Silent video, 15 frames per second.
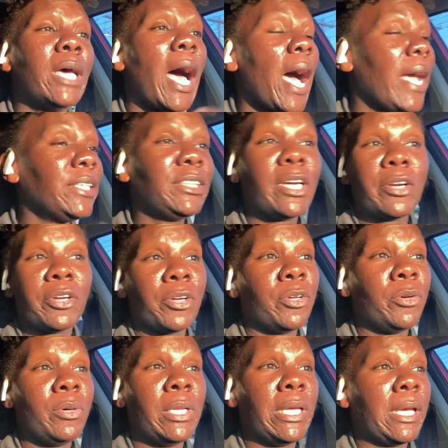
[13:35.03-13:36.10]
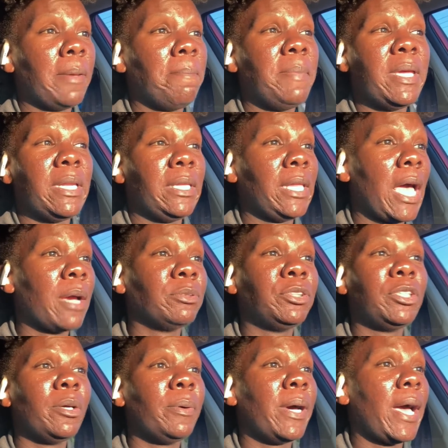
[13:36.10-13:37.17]
I started Googling immediately. I was, you
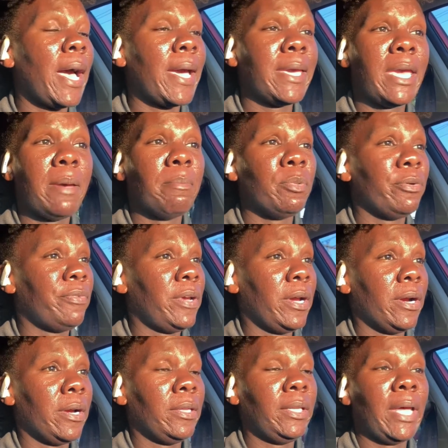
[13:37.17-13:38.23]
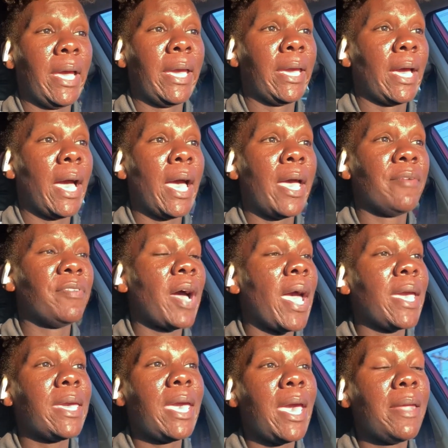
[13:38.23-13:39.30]
know what? I can't move here. Like, if
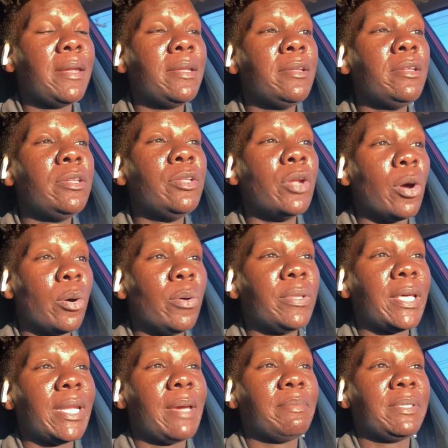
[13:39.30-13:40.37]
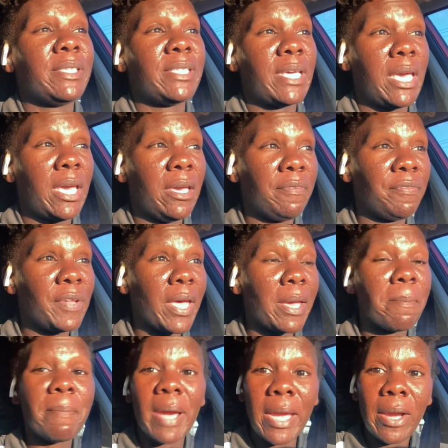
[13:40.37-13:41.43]
I can't know that I'm safe, like
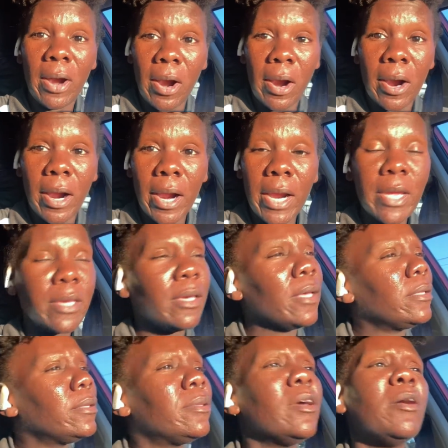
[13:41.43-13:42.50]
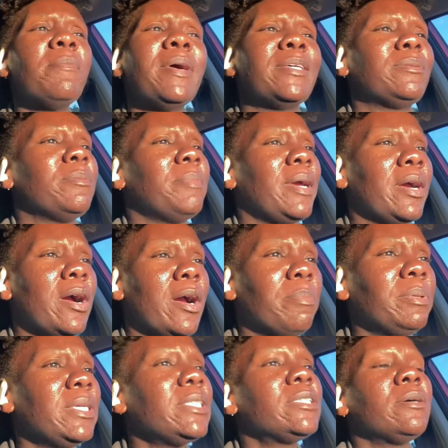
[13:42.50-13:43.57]
my car, don't mess with my car.
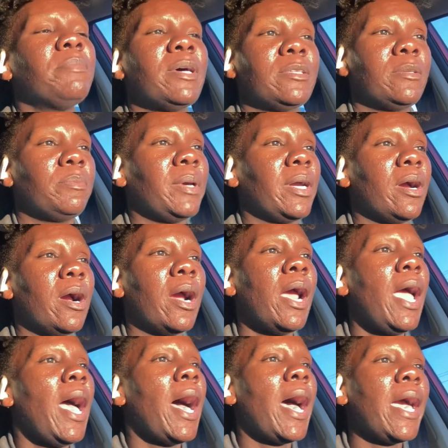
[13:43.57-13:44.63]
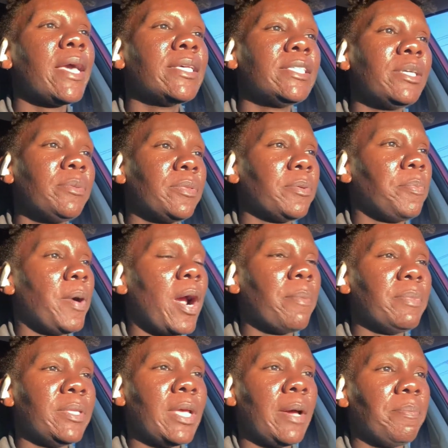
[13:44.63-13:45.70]
Please don't mess with my car. I can deal with the
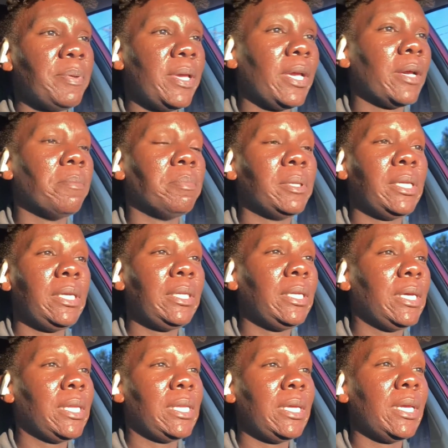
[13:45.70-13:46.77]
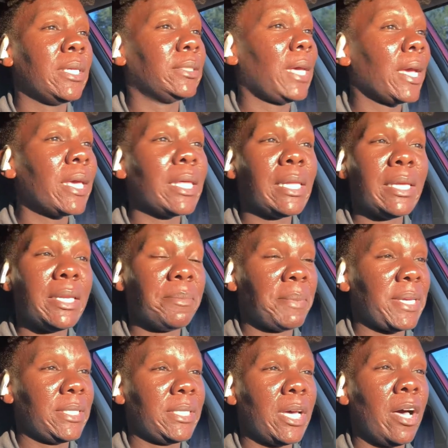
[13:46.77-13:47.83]
apartment not being completely clean because I can clean it
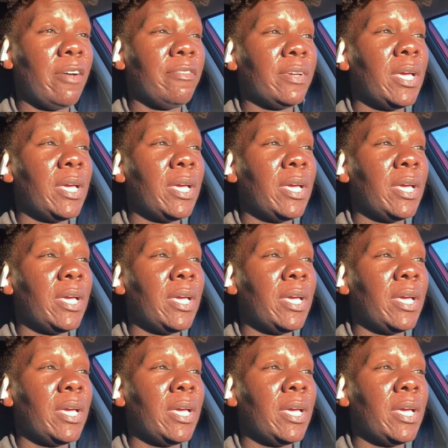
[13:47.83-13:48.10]
myself.